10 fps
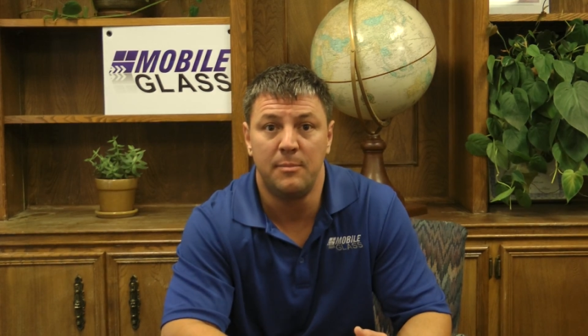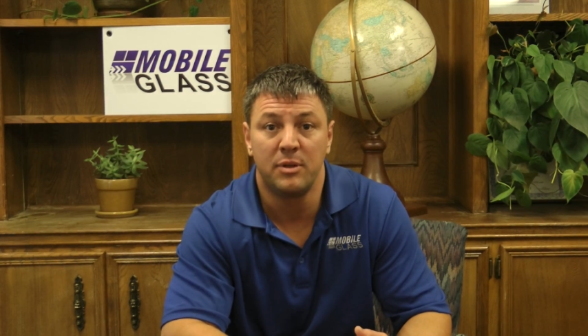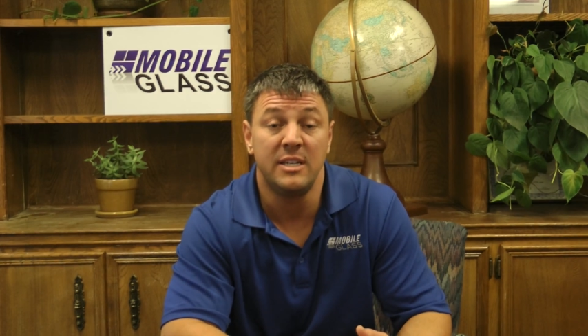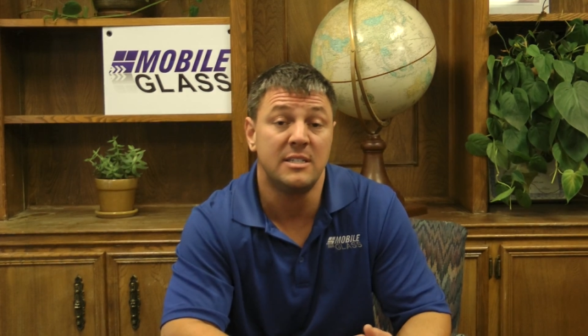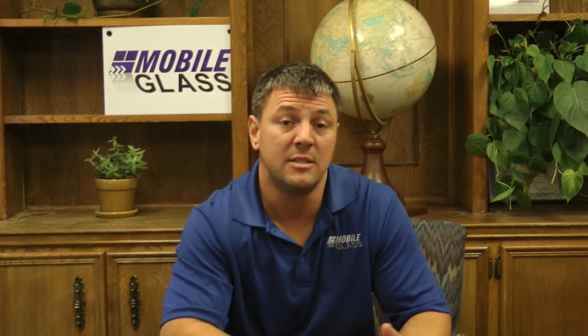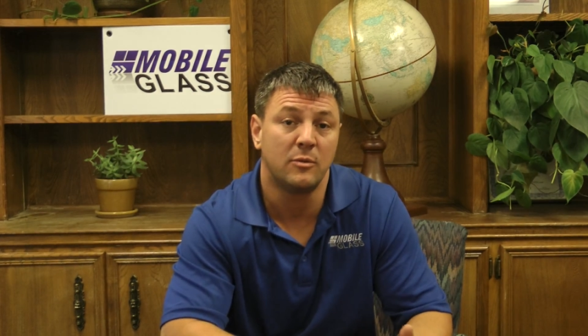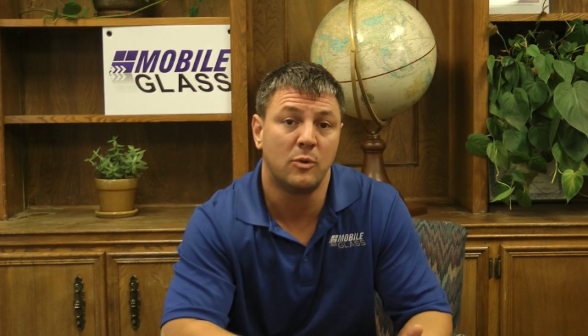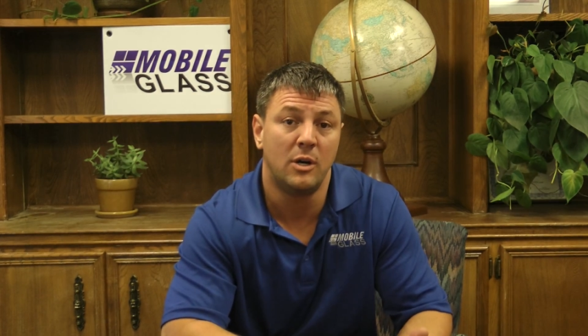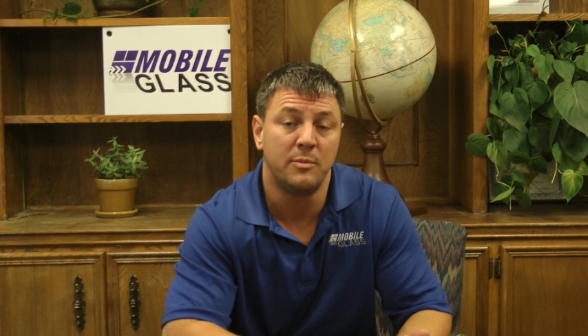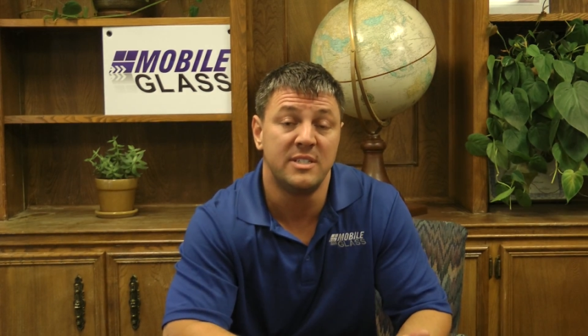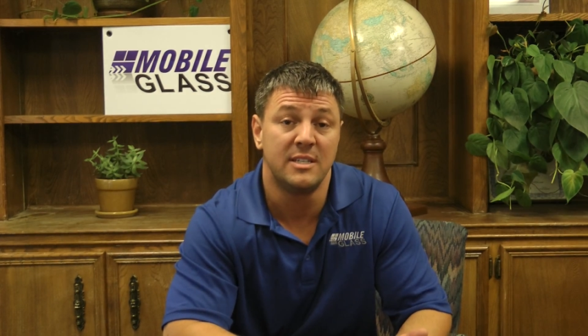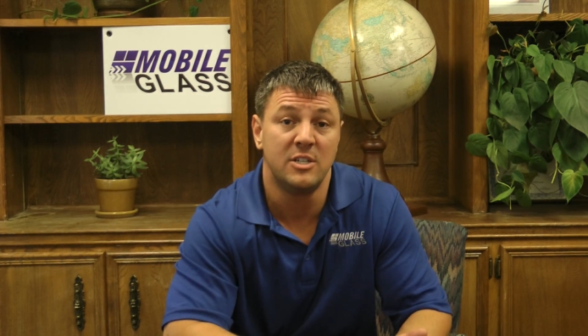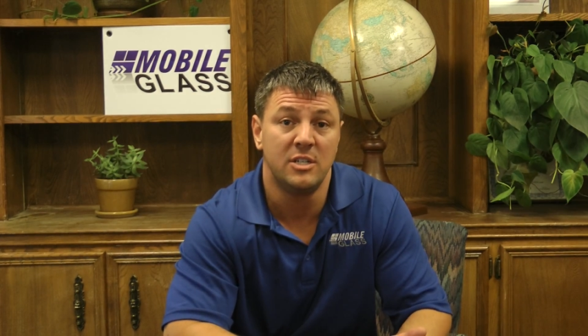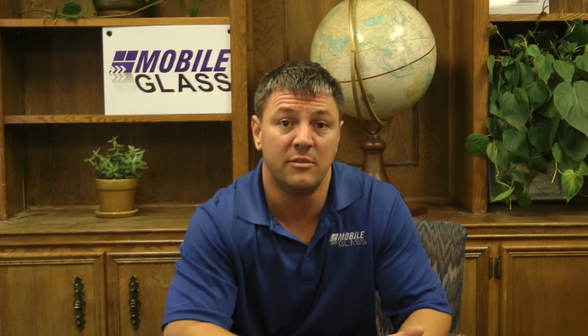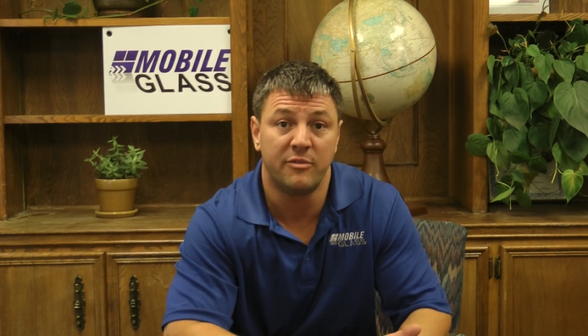placed in the wrong
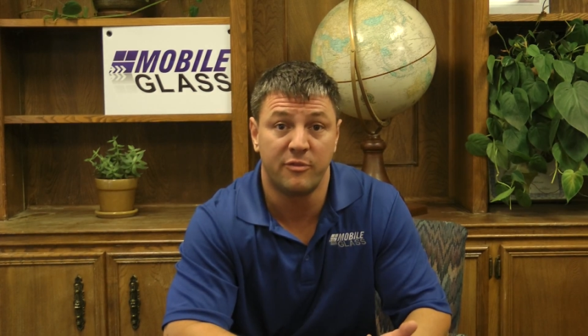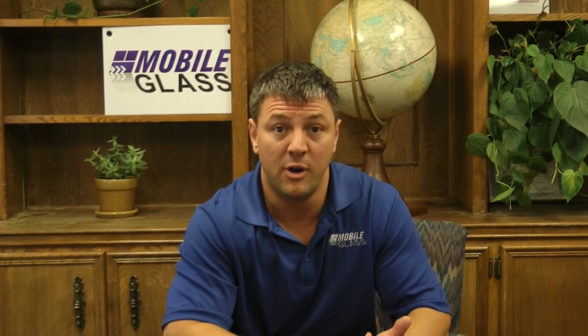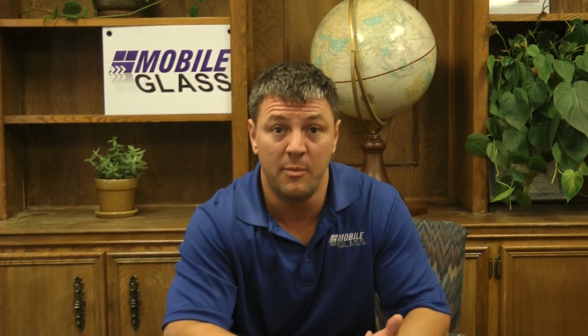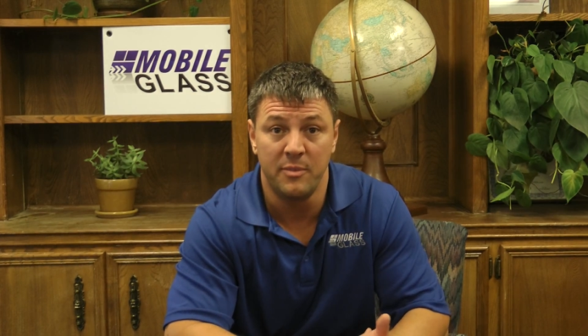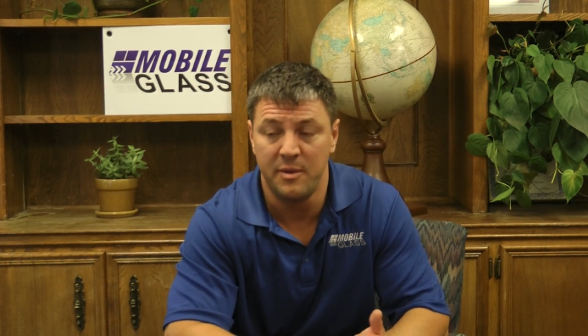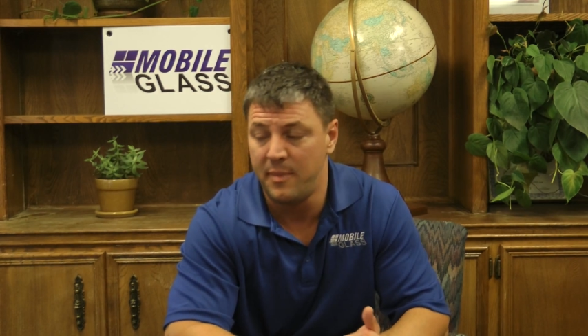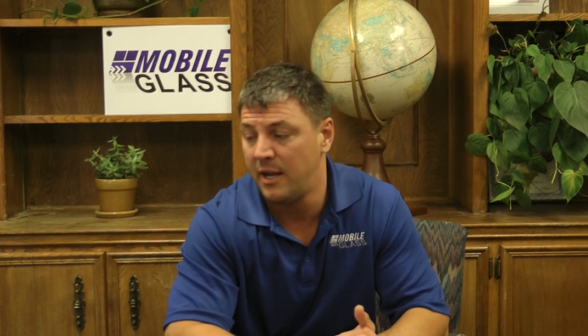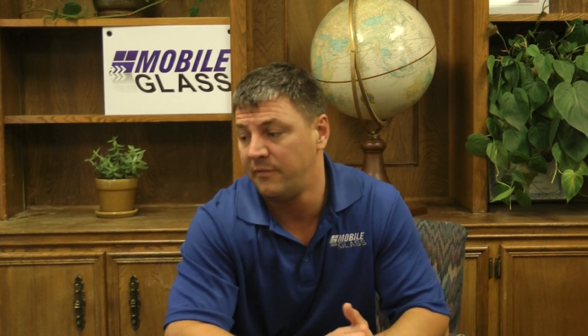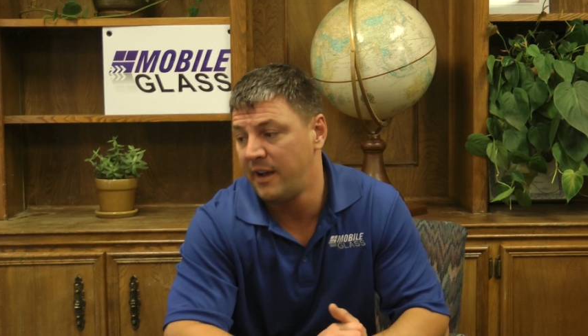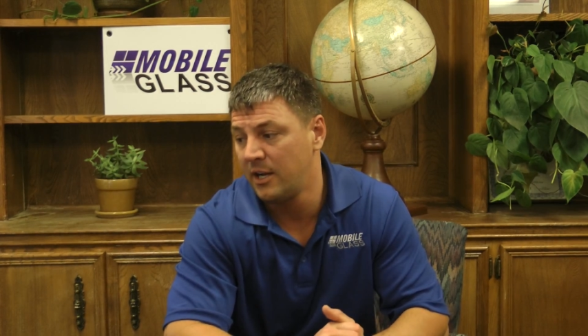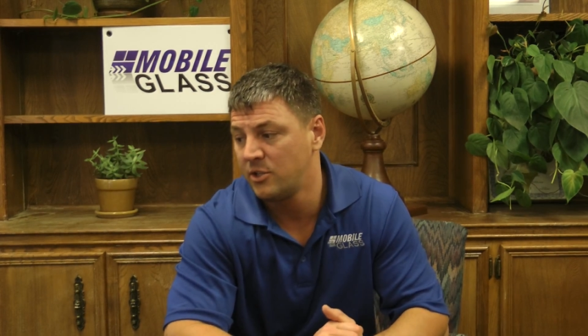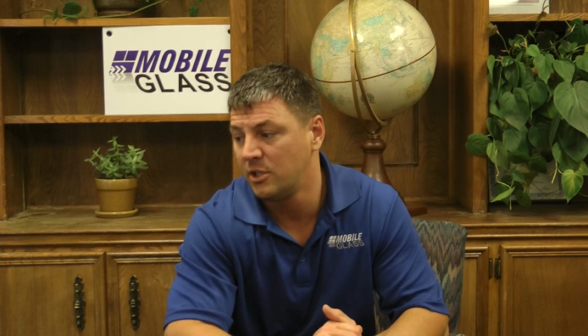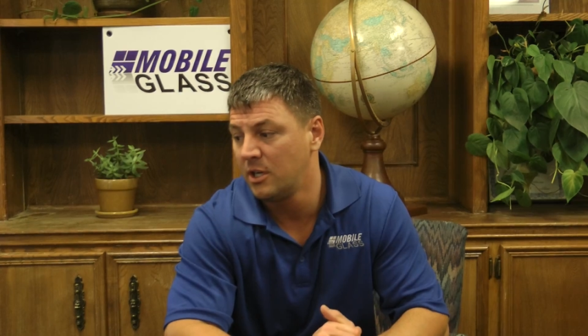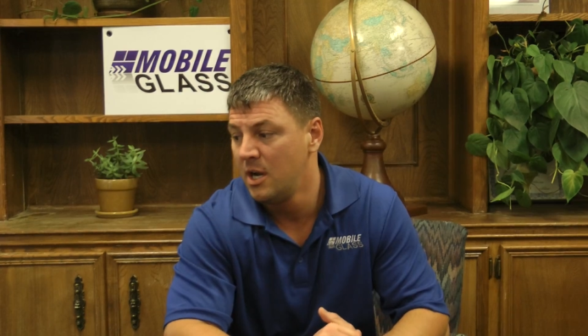position from the manufacturer.